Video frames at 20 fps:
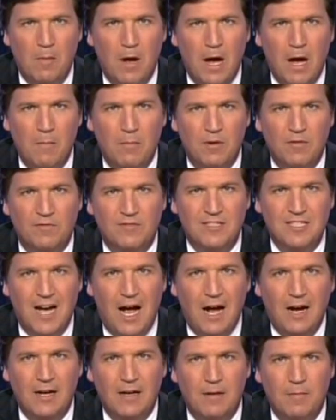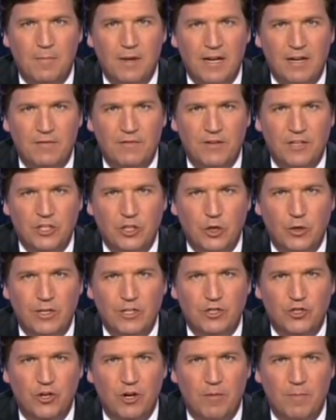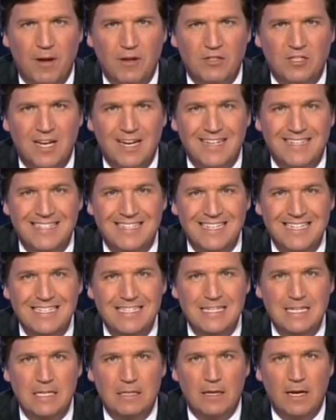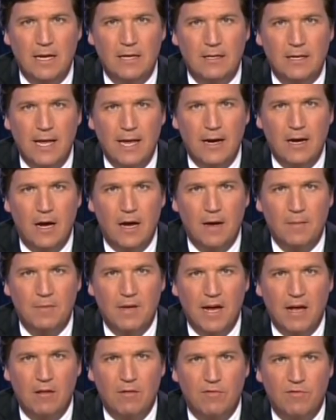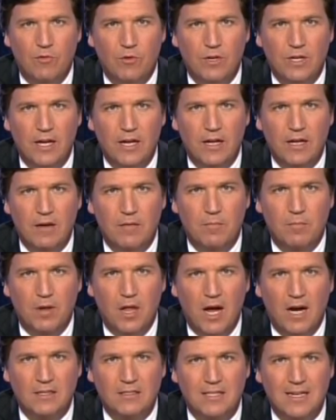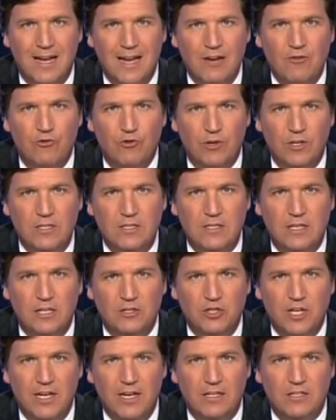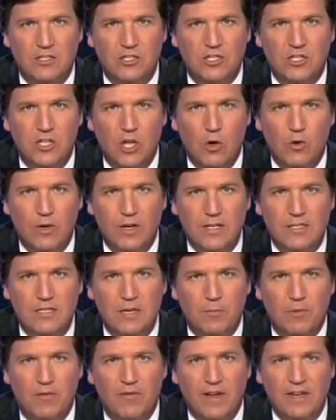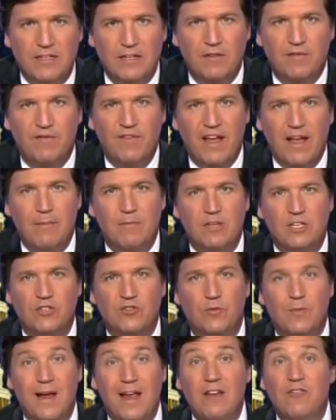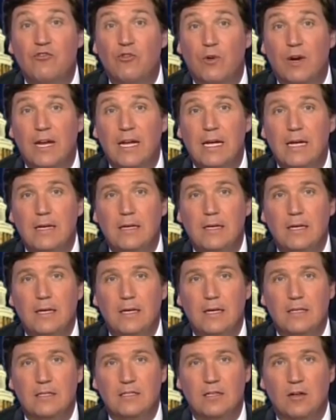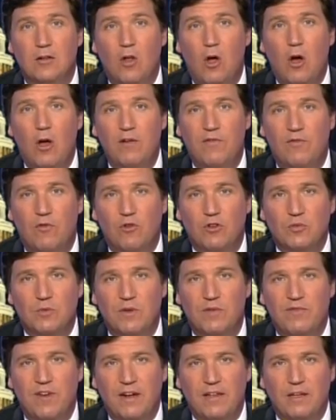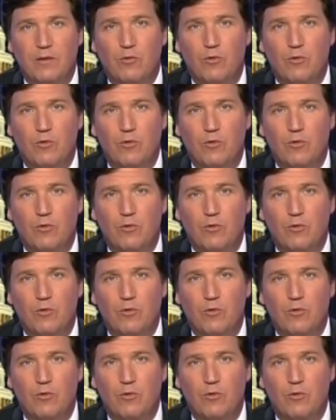mob of DACA beneficiaries showed up outside Disneyland in Anaheim, California, and blocked an entrance. They chanted slogans and prevented families from entering until law enforcement finally